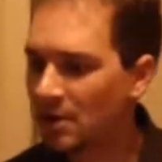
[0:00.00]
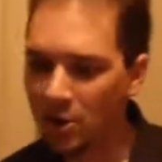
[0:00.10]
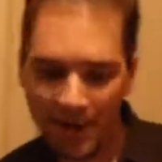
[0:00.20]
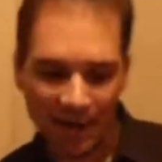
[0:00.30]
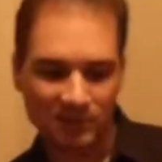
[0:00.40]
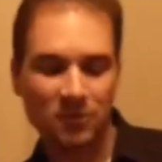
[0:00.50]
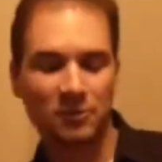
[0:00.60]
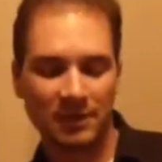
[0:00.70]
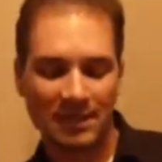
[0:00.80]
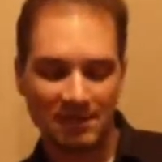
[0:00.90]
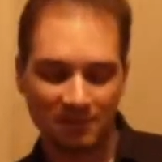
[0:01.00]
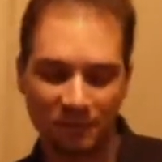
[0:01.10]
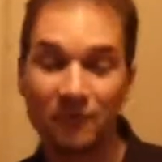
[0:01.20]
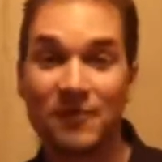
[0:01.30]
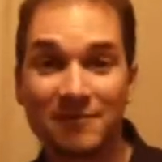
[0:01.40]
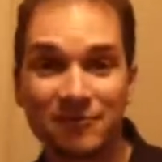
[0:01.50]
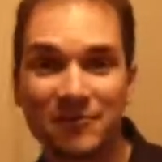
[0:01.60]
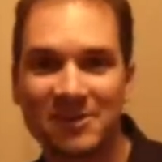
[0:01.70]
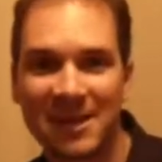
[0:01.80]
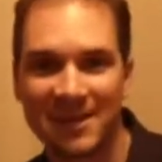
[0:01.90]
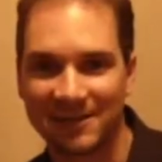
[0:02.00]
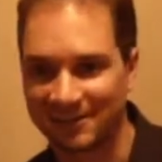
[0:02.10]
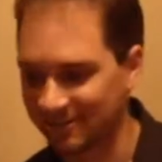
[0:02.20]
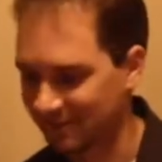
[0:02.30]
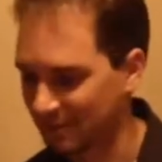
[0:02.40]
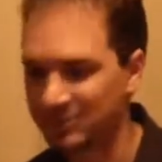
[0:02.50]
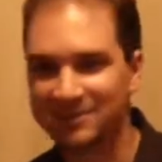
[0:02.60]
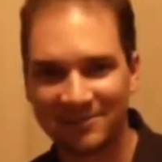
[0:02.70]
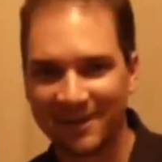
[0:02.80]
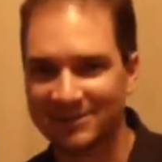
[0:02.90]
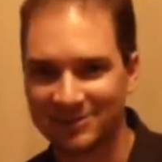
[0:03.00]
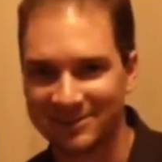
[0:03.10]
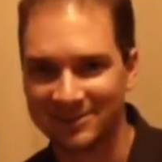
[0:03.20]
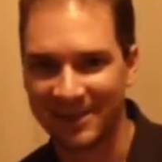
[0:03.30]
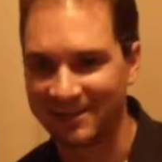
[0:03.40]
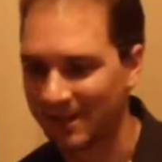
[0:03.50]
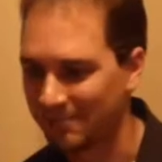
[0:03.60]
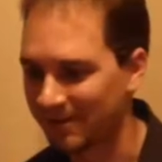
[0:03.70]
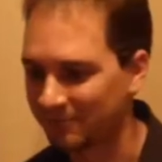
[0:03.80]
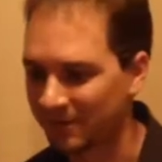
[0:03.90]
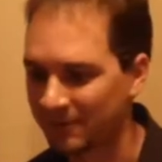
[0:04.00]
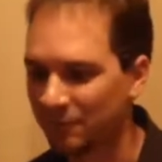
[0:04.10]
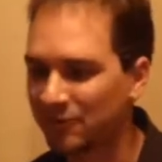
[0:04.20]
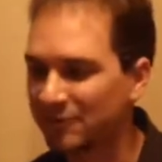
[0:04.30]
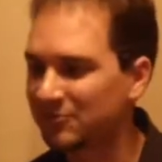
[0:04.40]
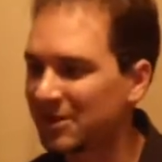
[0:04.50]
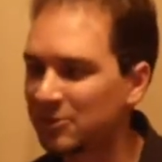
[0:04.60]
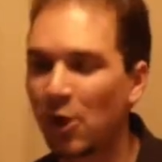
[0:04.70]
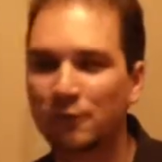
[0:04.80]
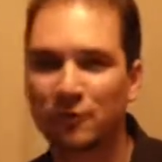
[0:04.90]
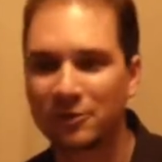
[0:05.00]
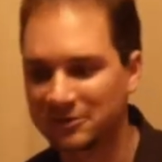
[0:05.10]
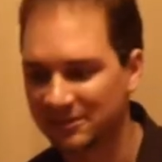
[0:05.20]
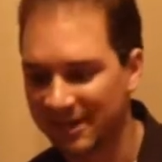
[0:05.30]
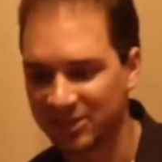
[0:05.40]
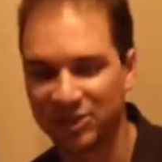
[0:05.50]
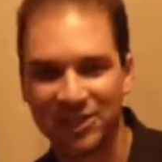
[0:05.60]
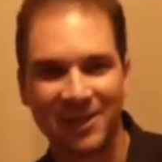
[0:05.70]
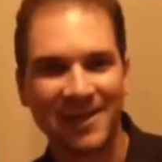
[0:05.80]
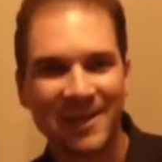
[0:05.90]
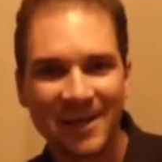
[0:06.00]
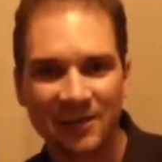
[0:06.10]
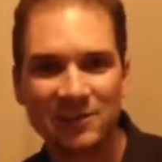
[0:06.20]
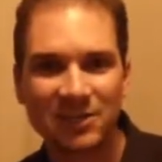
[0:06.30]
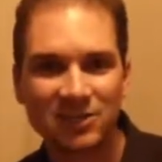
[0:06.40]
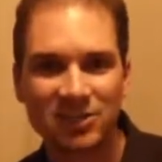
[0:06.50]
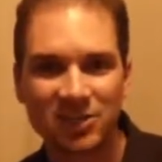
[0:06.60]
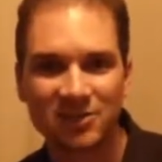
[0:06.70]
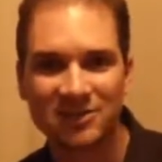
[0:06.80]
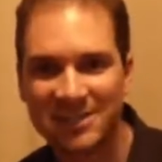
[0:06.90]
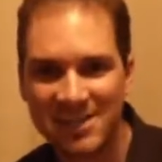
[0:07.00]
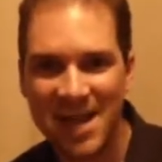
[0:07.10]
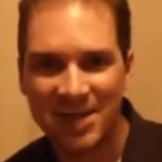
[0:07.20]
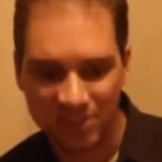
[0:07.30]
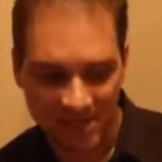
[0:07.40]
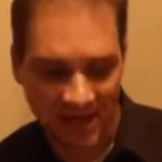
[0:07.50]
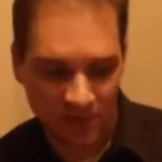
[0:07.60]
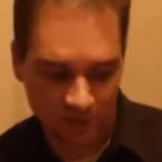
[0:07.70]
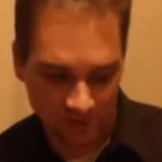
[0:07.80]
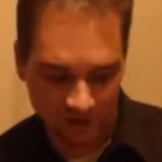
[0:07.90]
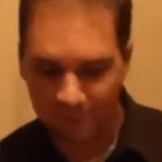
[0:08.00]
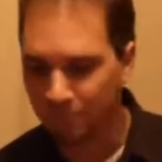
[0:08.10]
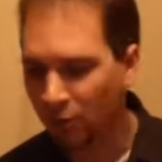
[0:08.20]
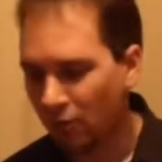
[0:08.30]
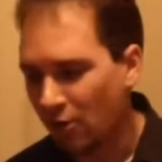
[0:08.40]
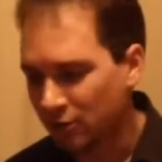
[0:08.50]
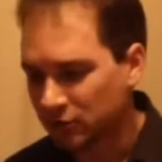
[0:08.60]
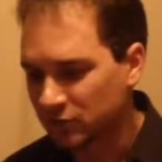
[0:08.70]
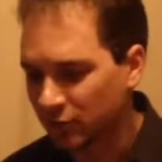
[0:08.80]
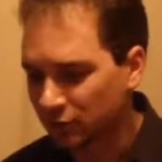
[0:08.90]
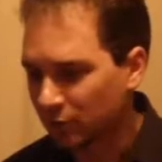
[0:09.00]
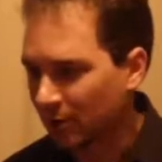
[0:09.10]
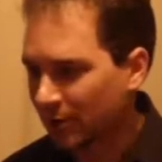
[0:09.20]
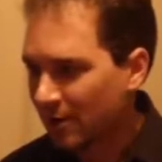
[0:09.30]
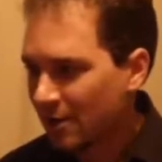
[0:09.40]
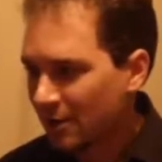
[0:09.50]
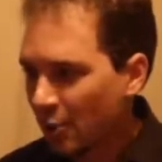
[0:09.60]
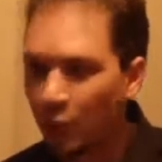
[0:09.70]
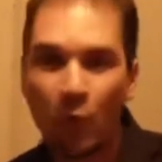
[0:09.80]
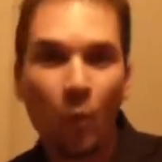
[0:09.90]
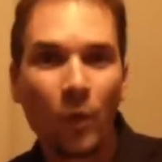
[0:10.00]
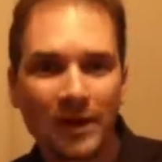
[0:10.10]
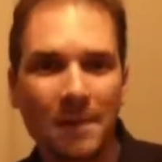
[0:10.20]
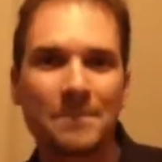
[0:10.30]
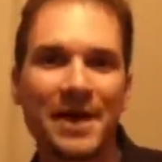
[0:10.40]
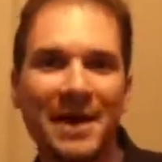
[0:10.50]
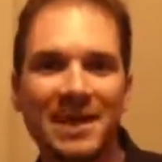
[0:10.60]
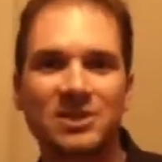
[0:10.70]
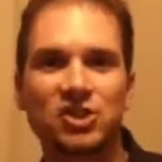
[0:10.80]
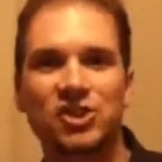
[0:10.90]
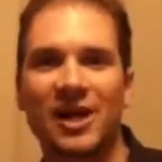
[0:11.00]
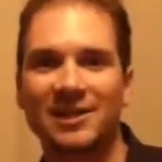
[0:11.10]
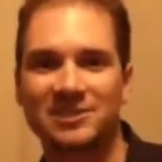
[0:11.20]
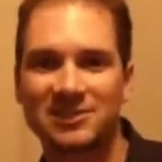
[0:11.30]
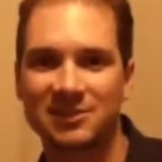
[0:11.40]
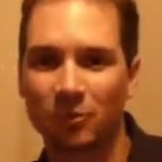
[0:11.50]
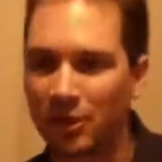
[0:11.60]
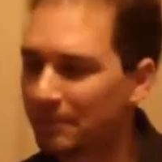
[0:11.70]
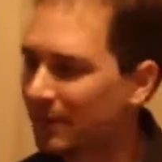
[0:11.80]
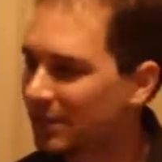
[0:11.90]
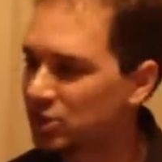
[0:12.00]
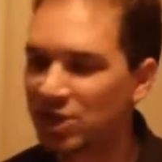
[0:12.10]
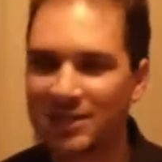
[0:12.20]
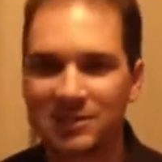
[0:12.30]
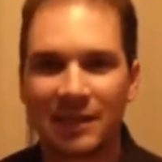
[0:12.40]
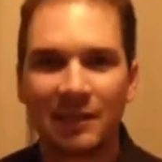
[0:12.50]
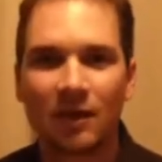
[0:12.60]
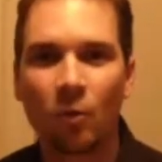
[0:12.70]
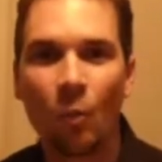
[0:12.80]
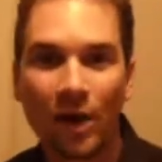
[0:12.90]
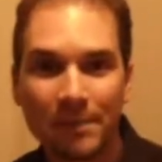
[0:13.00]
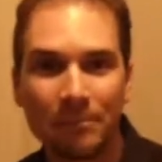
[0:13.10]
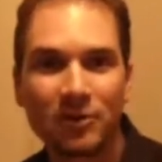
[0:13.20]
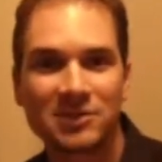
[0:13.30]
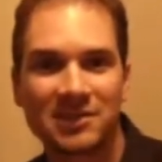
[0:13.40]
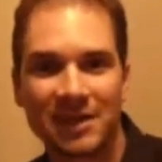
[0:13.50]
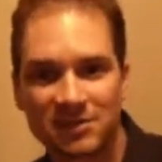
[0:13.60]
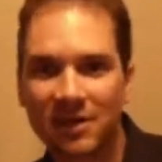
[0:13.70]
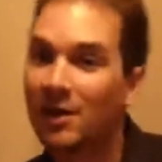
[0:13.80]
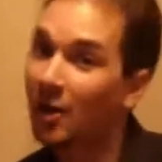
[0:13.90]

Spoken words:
Okay, so the 15th, I'm still not used to saying that, by the way, the 15th overall selection in this year's EHE Entry Draft belongs to the Winnipeg Jets. The Winnipeg Jets and their 1%.